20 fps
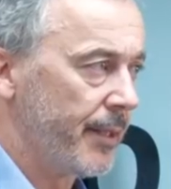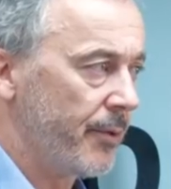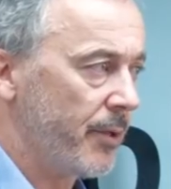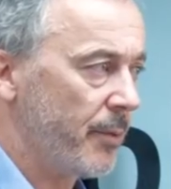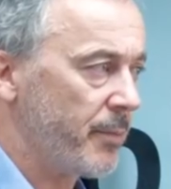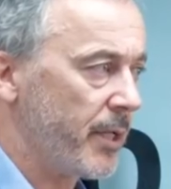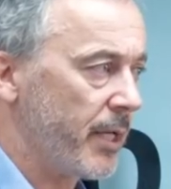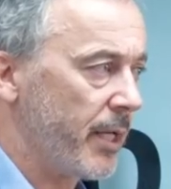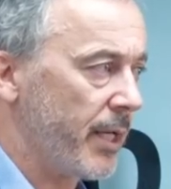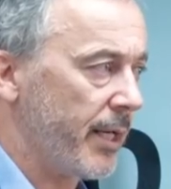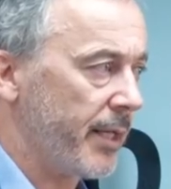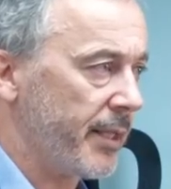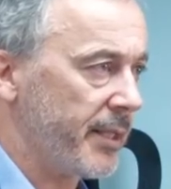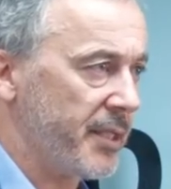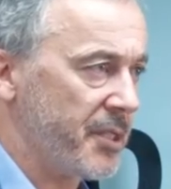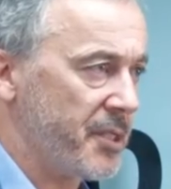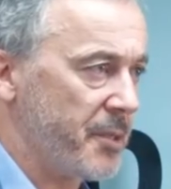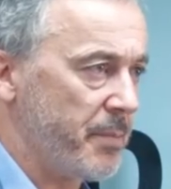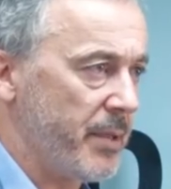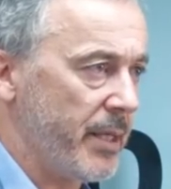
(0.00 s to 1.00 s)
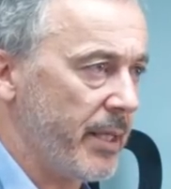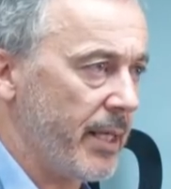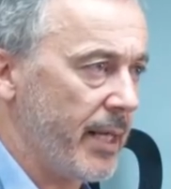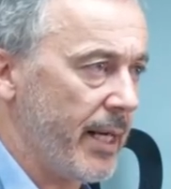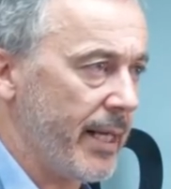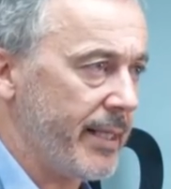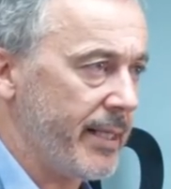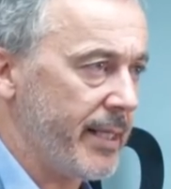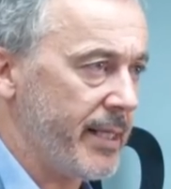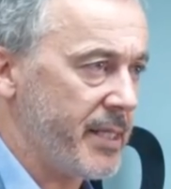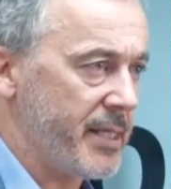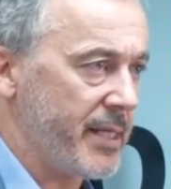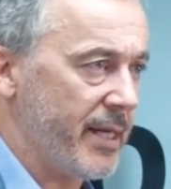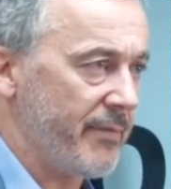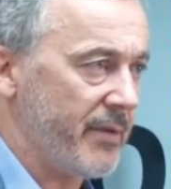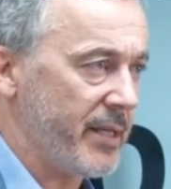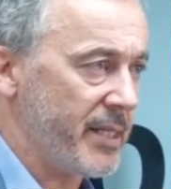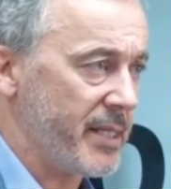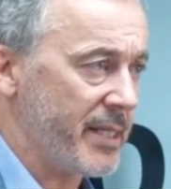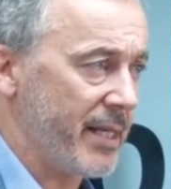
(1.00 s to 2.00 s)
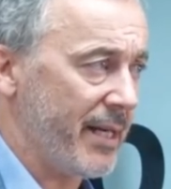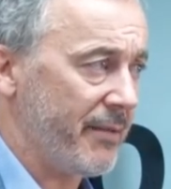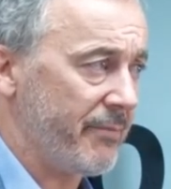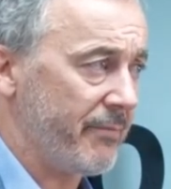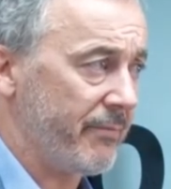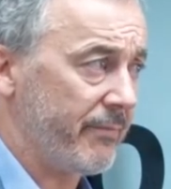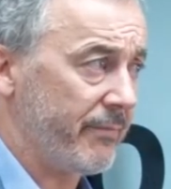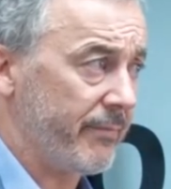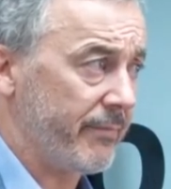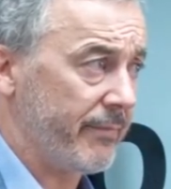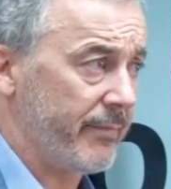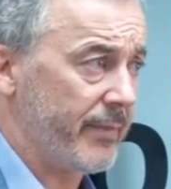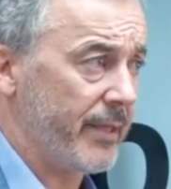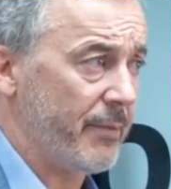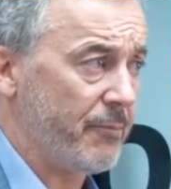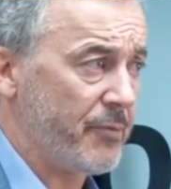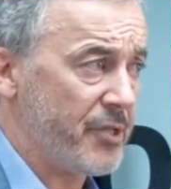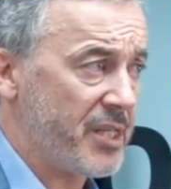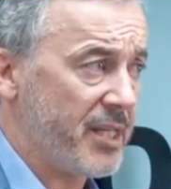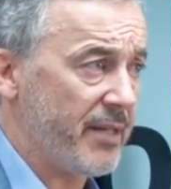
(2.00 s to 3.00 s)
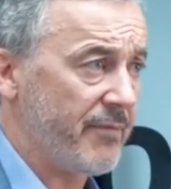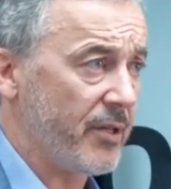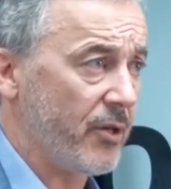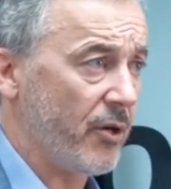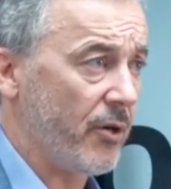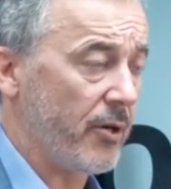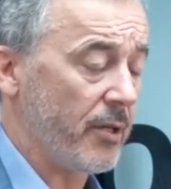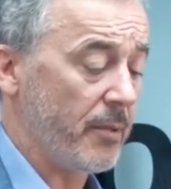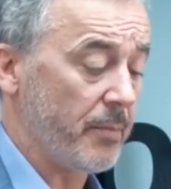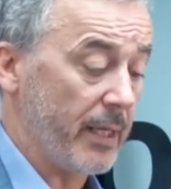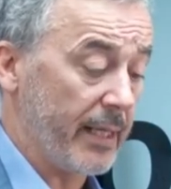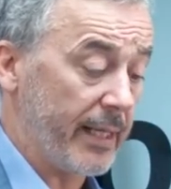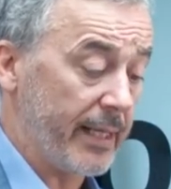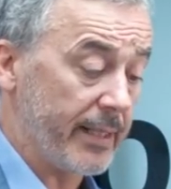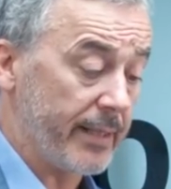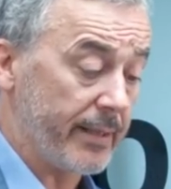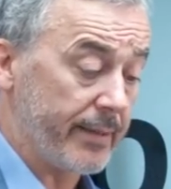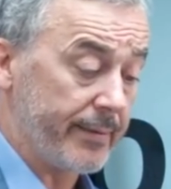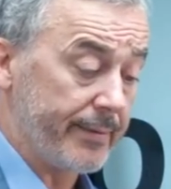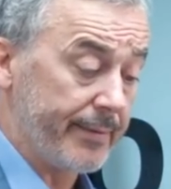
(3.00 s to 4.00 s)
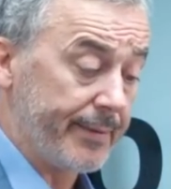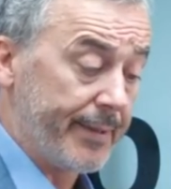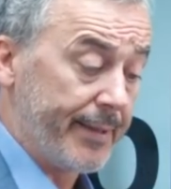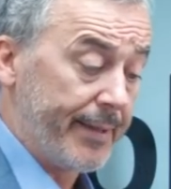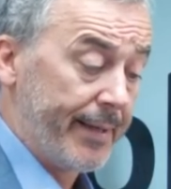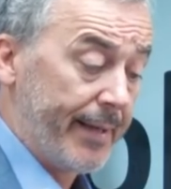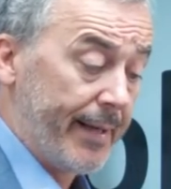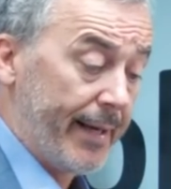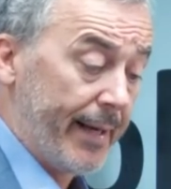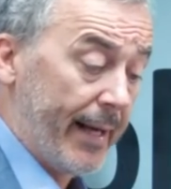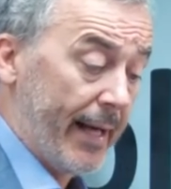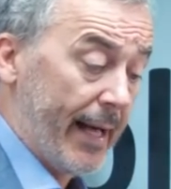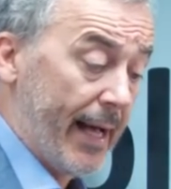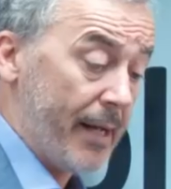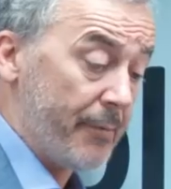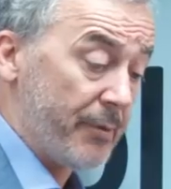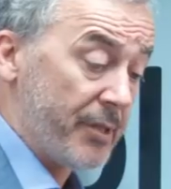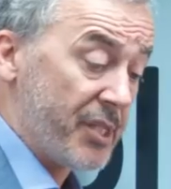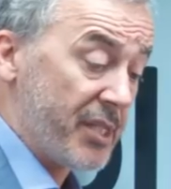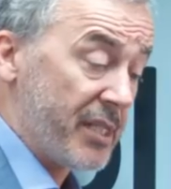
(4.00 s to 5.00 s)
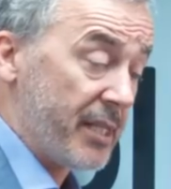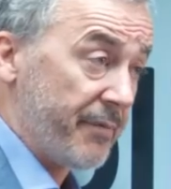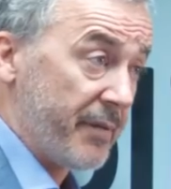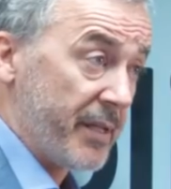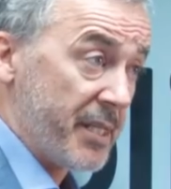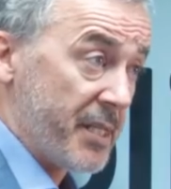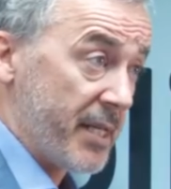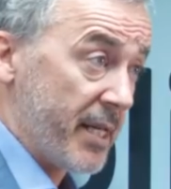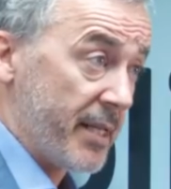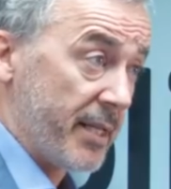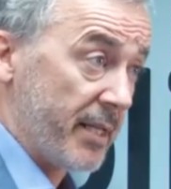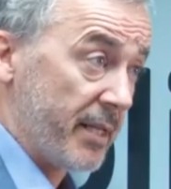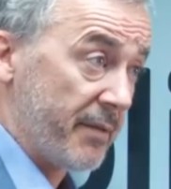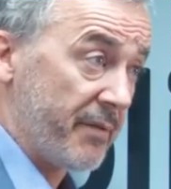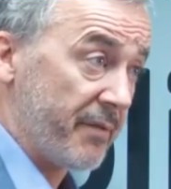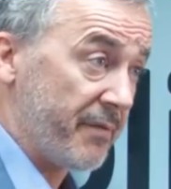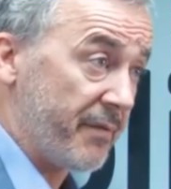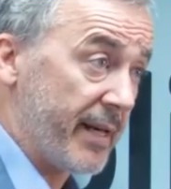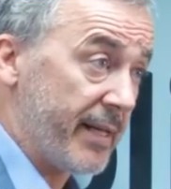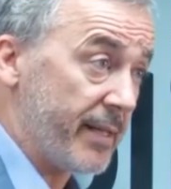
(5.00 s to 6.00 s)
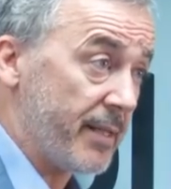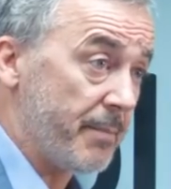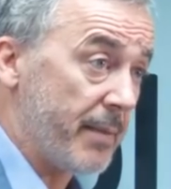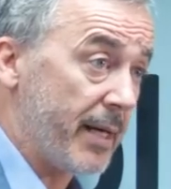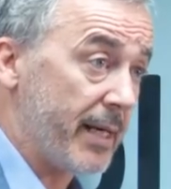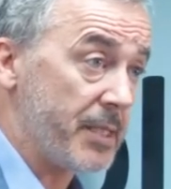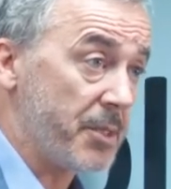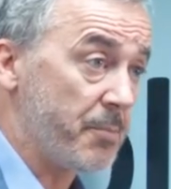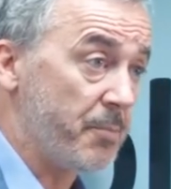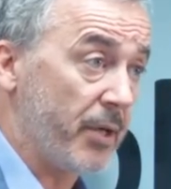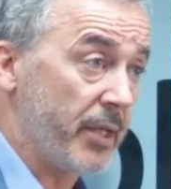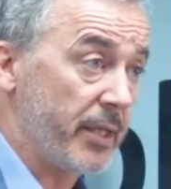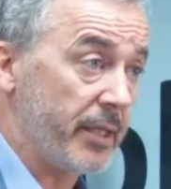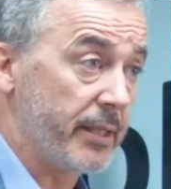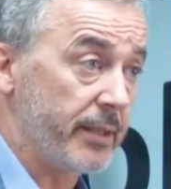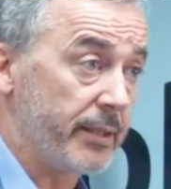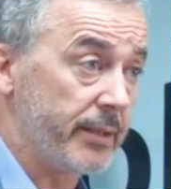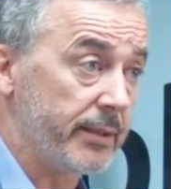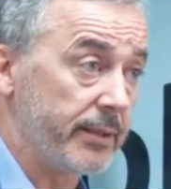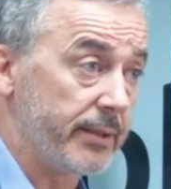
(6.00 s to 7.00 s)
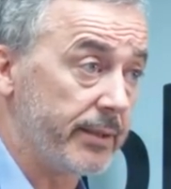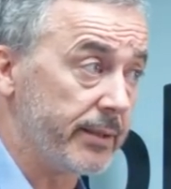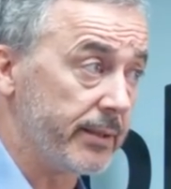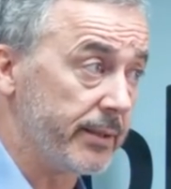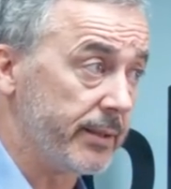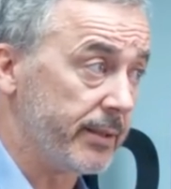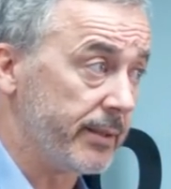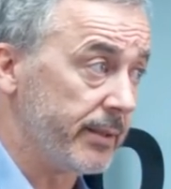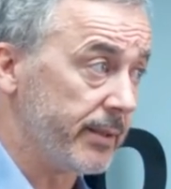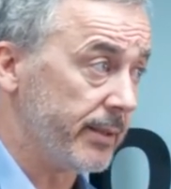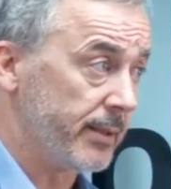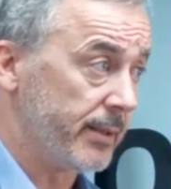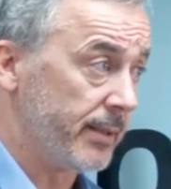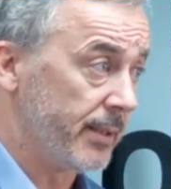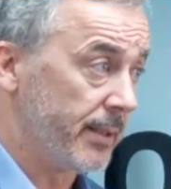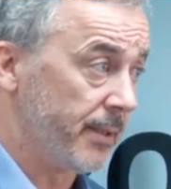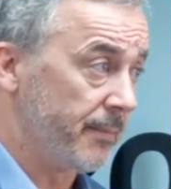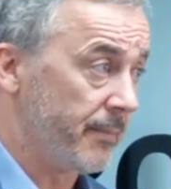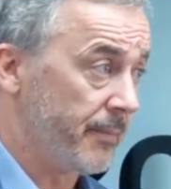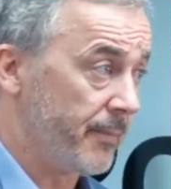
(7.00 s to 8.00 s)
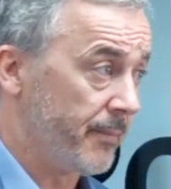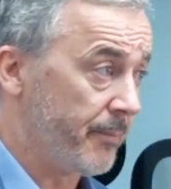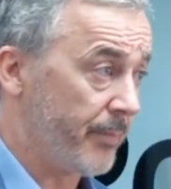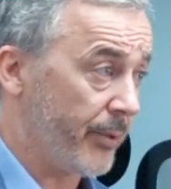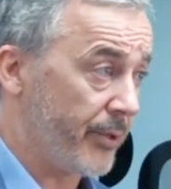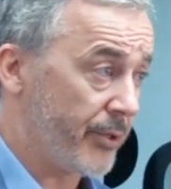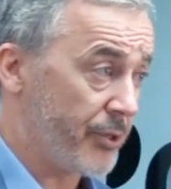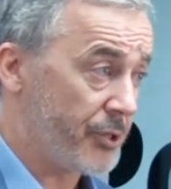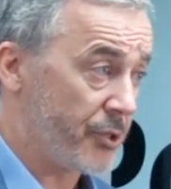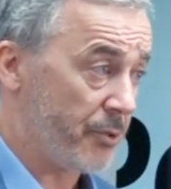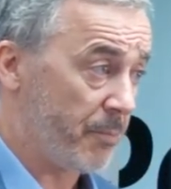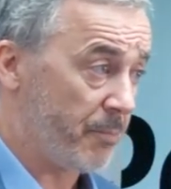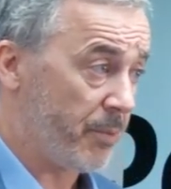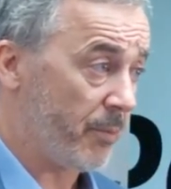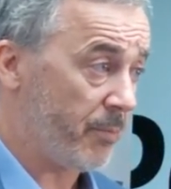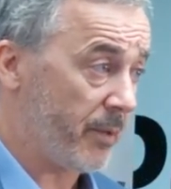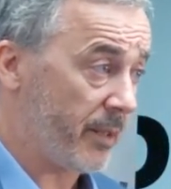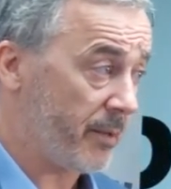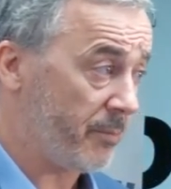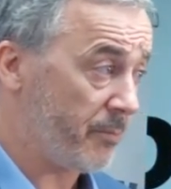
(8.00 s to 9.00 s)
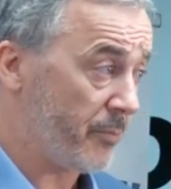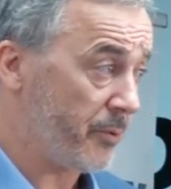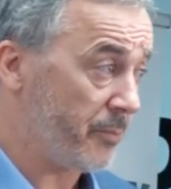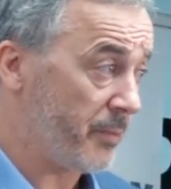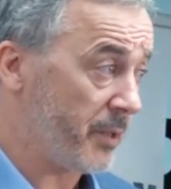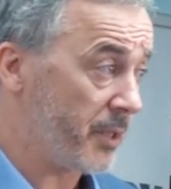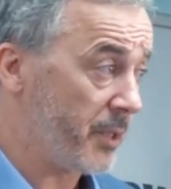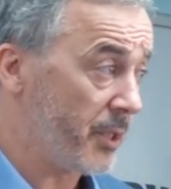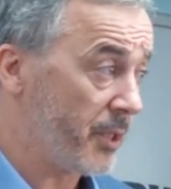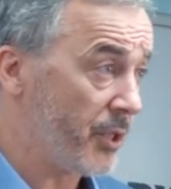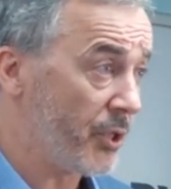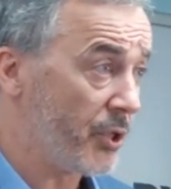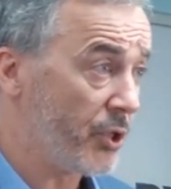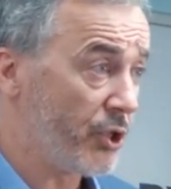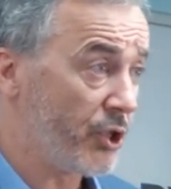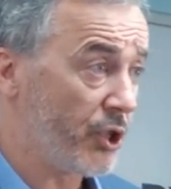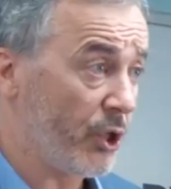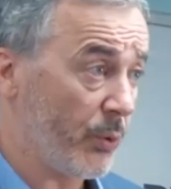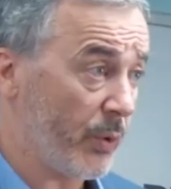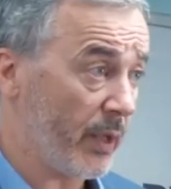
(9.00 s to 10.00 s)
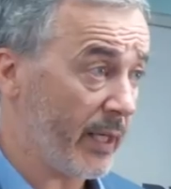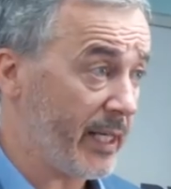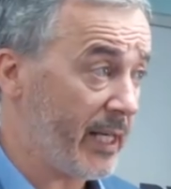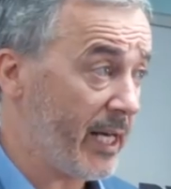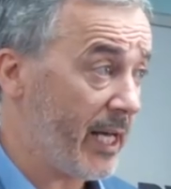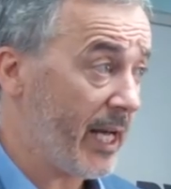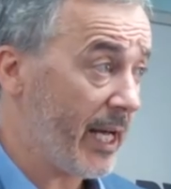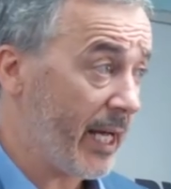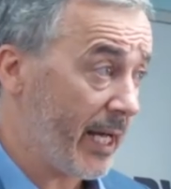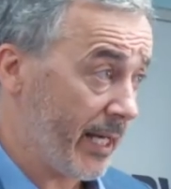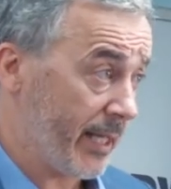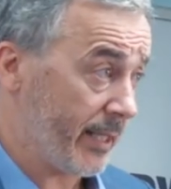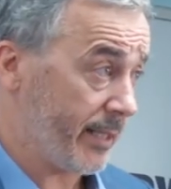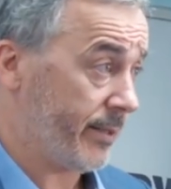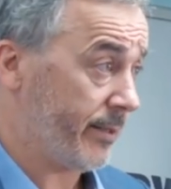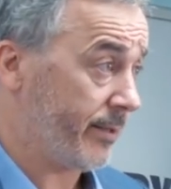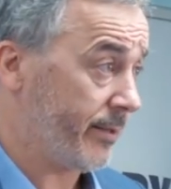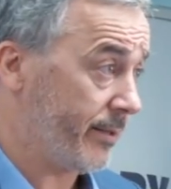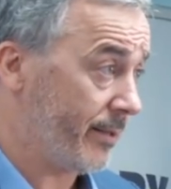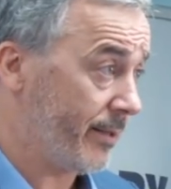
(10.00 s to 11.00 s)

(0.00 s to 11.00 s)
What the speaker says: Robert Narek disappeared in 1977 and was given a horrible end. I would safely say they'll never find the man's body, because the Republican movement totally hate